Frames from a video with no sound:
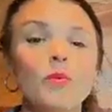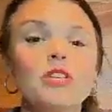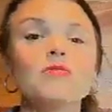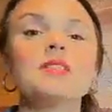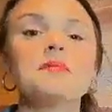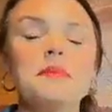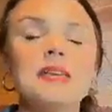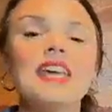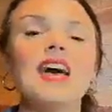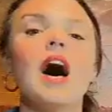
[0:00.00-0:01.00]
When you
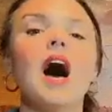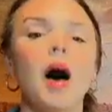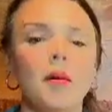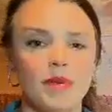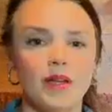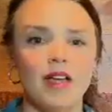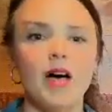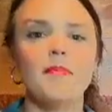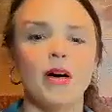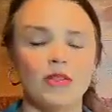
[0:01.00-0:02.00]
speak up
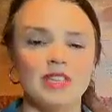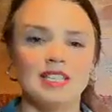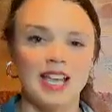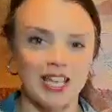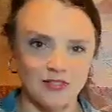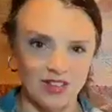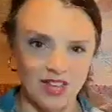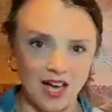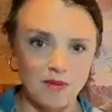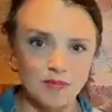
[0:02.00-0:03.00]
about these kind of
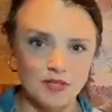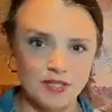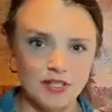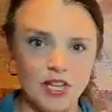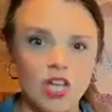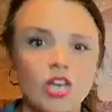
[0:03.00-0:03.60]
gaps,